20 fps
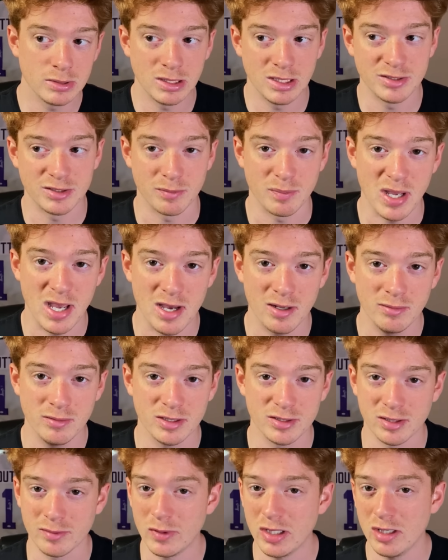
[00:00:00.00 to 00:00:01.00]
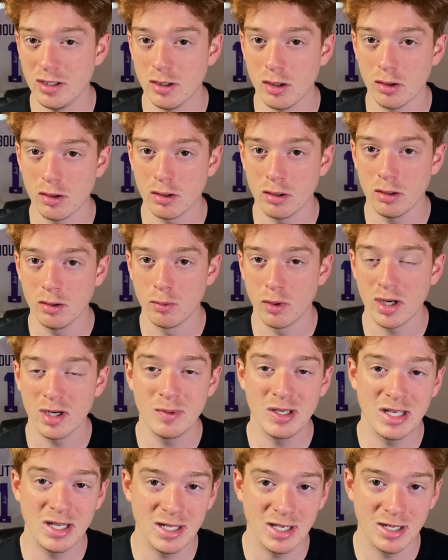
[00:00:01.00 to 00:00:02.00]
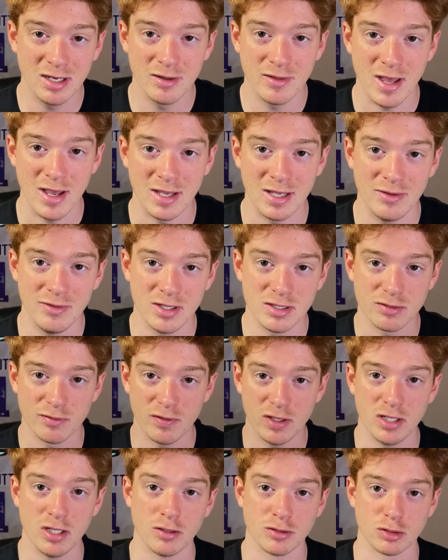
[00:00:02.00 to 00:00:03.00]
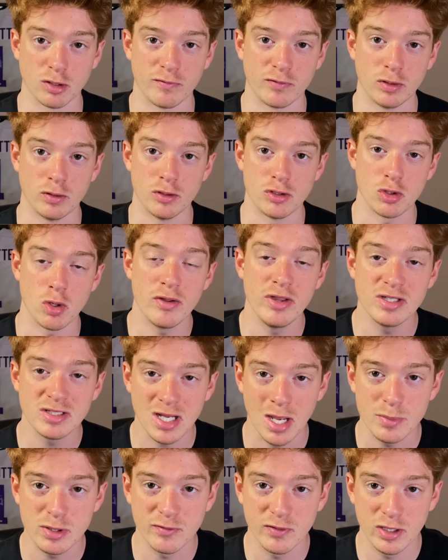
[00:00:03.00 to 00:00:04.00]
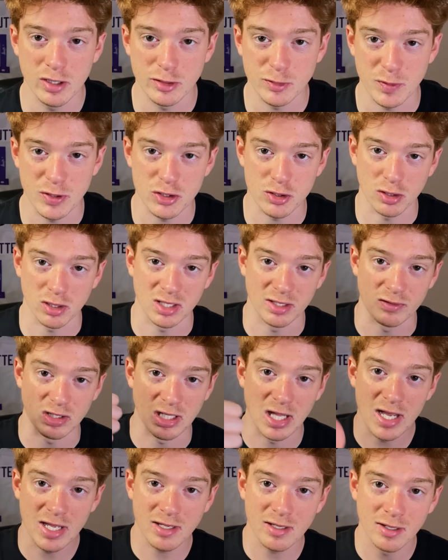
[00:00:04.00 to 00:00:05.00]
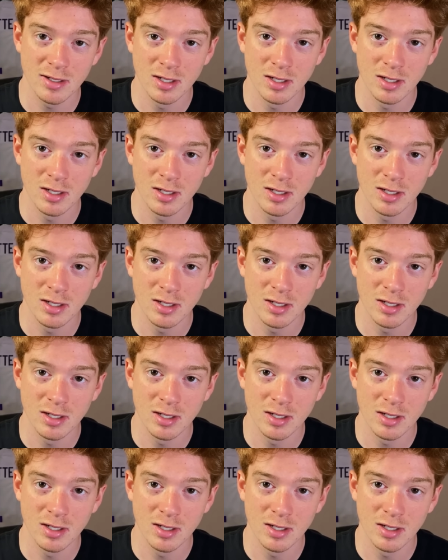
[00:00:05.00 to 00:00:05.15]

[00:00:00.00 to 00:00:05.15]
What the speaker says: Is it bad? Is it mediocre? We're going to be getting into that in this video. So if you enjoy these types of videos, be sure to leave a like.